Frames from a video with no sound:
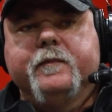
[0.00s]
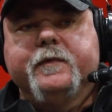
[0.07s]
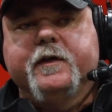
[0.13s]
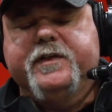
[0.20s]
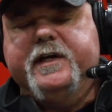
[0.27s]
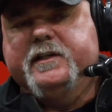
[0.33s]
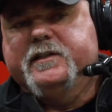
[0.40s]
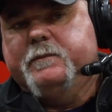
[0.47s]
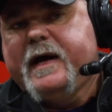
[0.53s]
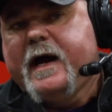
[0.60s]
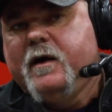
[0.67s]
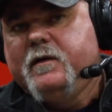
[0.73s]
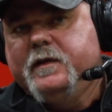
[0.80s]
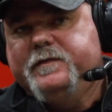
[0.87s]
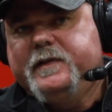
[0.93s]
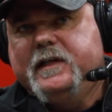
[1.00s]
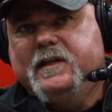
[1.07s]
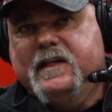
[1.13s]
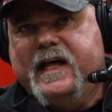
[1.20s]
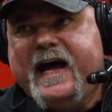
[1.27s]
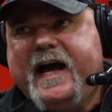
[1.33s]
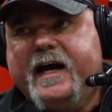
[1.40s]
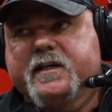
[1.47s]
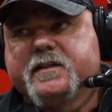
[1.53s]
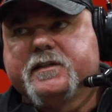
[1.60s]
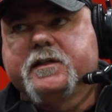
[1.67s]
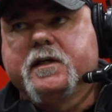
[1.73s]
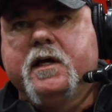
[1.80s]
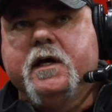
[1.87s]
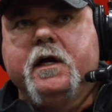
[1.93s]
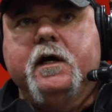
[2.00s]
The things that powerlifting lacks,